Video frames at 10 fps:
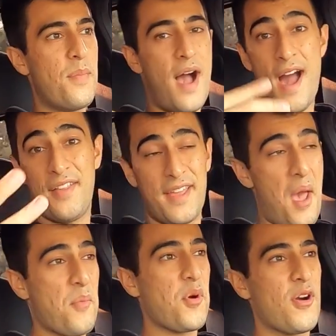I
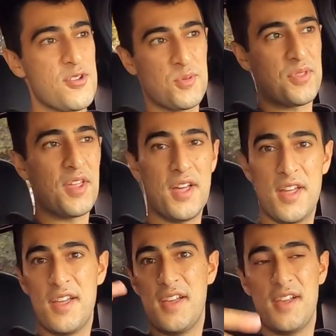like M cars with the